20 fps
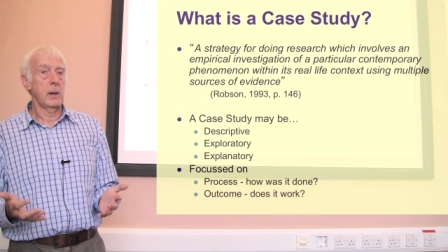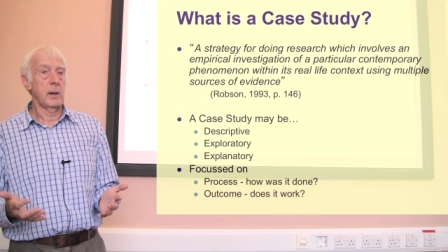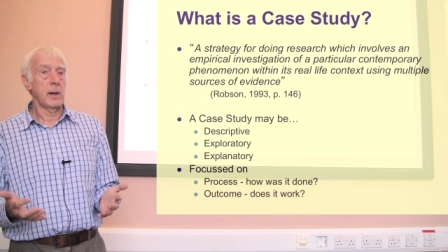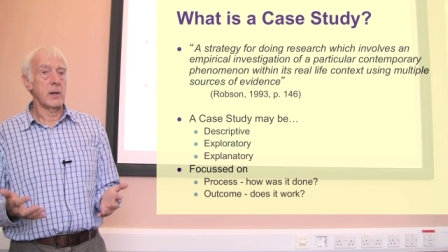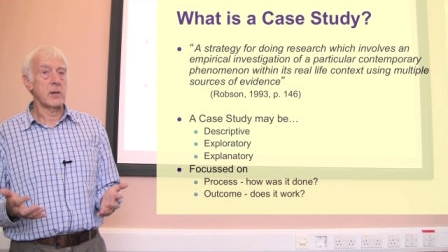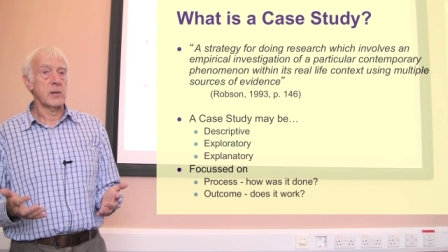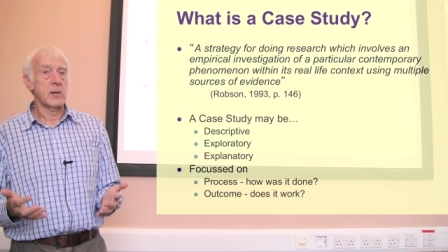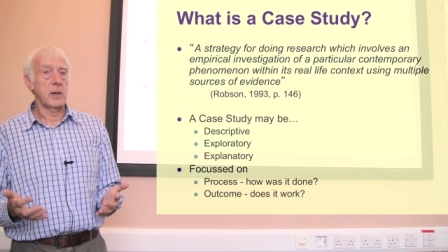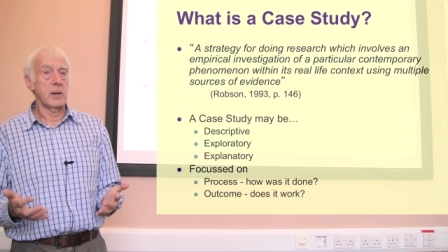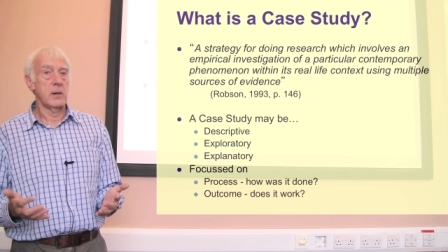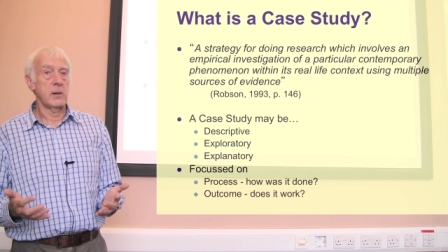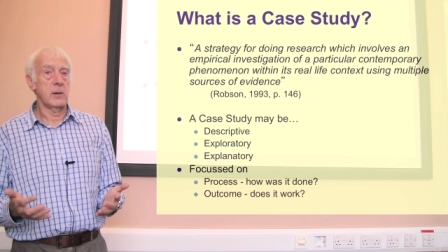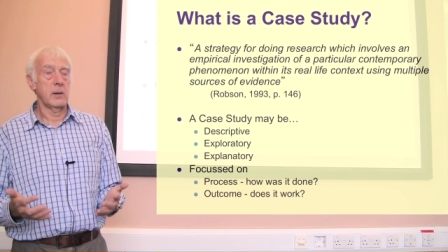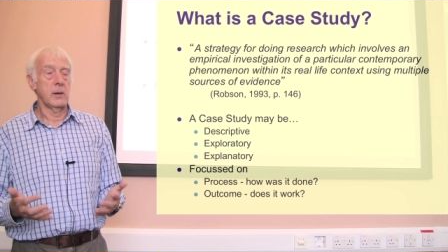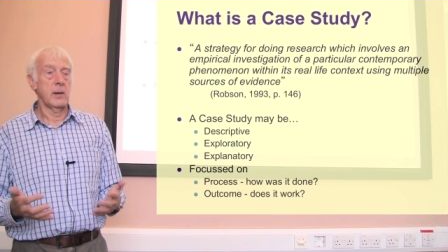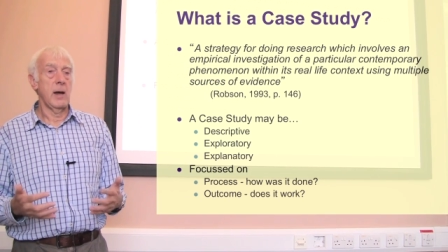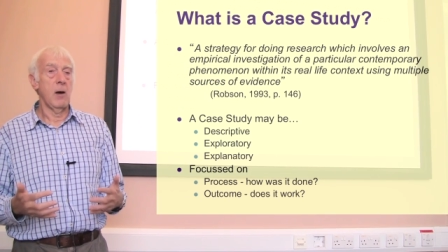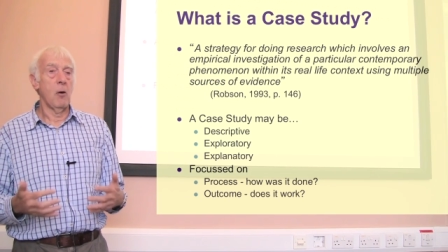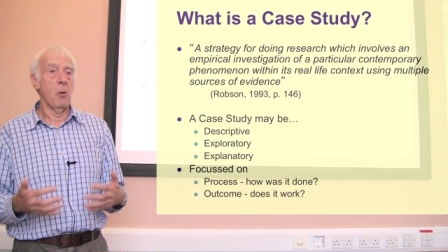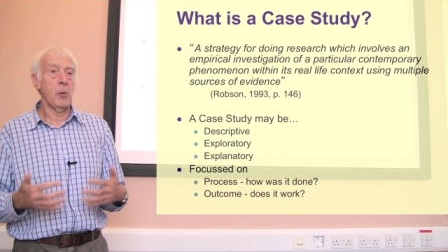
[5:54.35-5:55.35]
Case studies
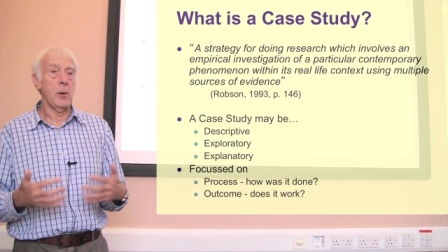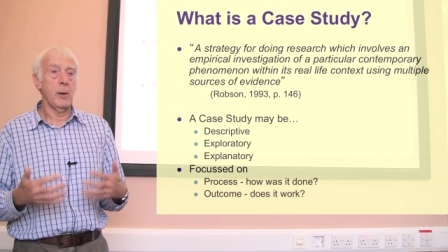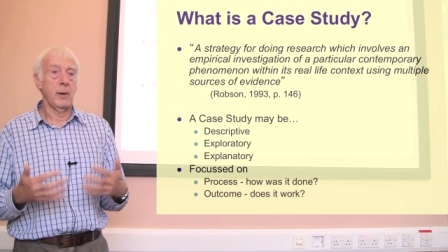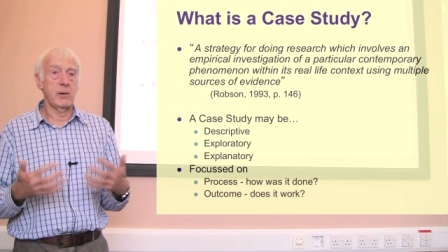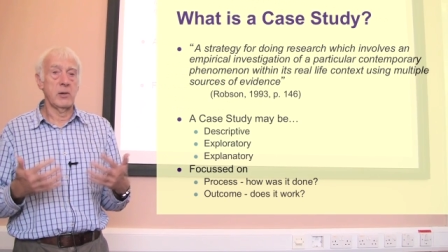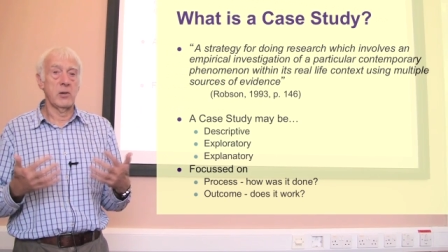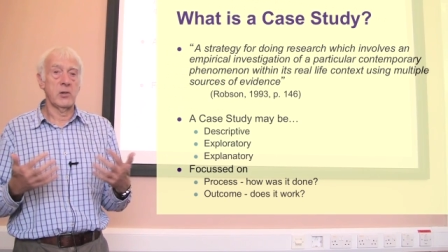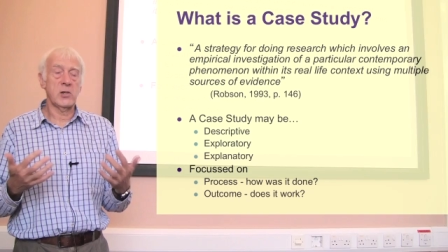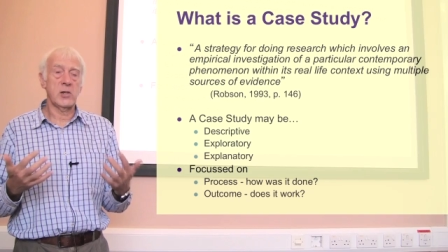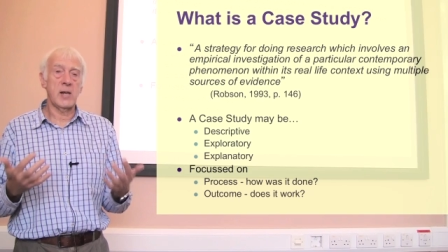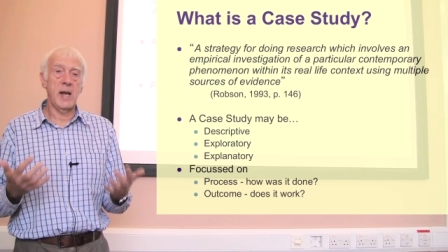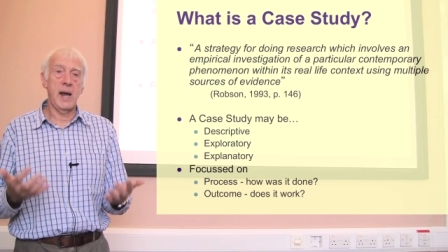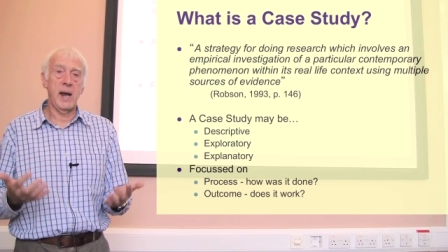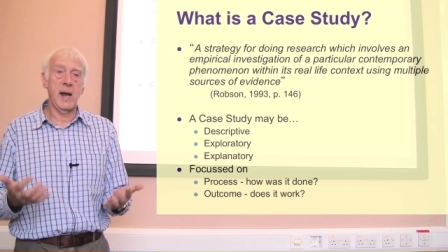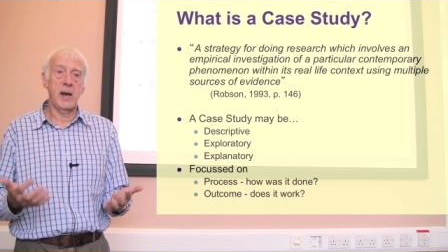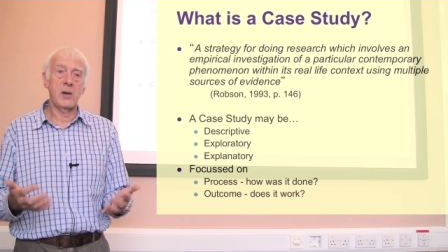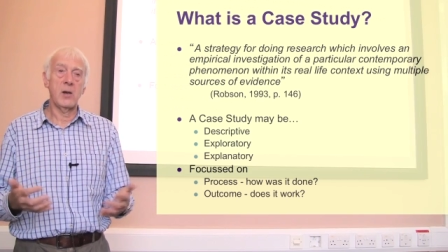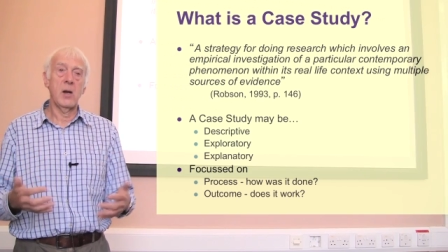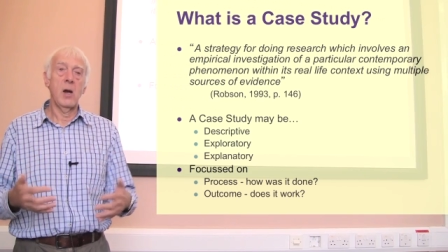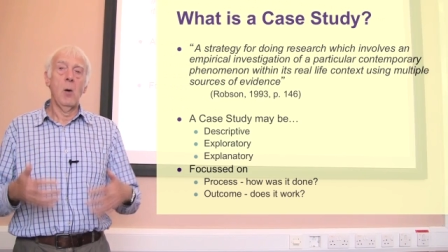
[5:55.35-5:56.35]
can help you
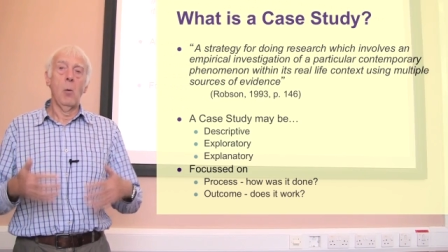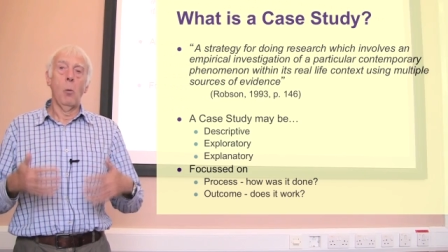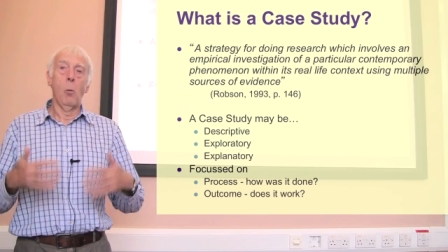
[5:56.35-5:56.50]
understand